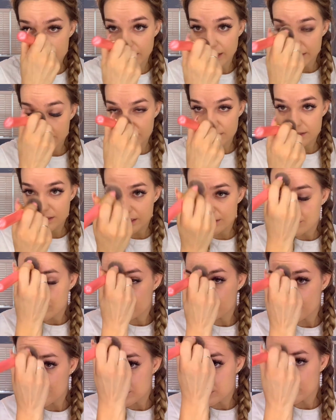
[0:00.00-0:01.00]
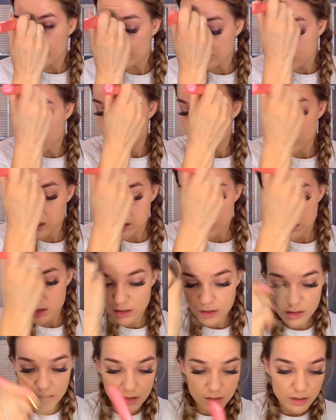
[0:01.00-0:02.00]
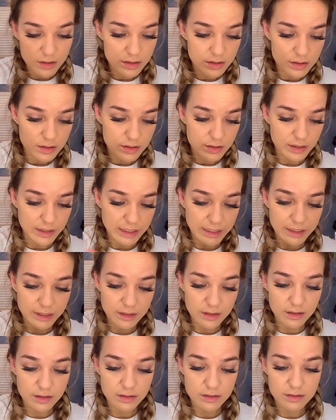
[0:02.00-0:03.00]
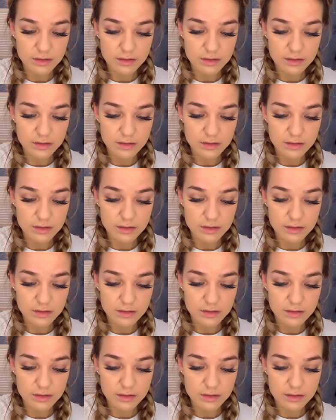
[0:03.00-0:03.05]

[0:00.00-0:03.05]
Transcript: like aside from just like work being